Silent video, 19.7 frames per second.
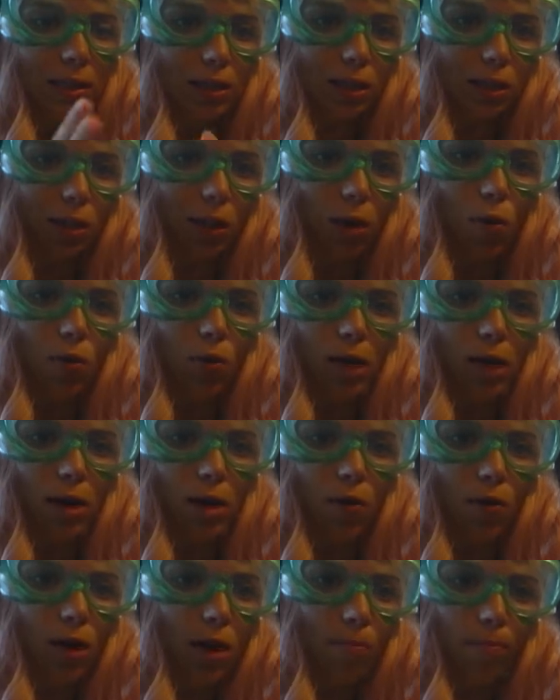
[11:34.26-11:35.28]
Slowly
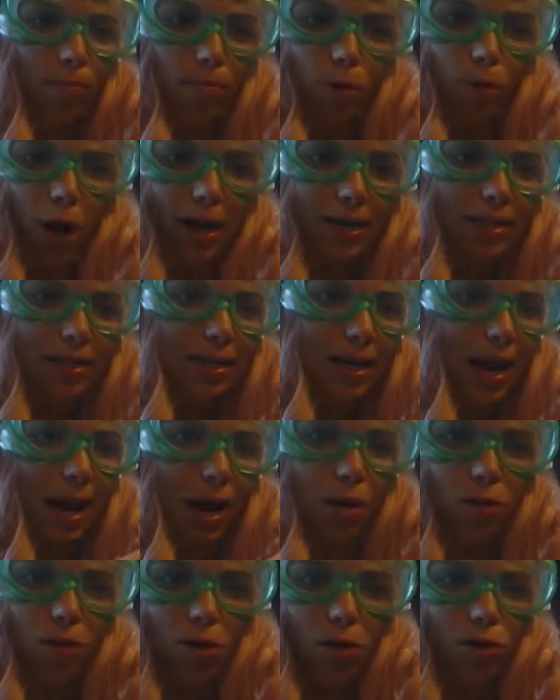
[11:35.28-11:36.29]
it breaks
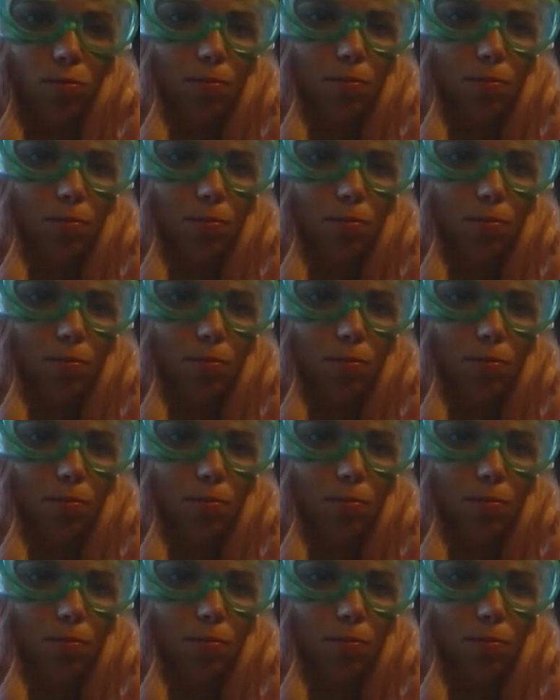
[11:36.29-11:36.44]
down those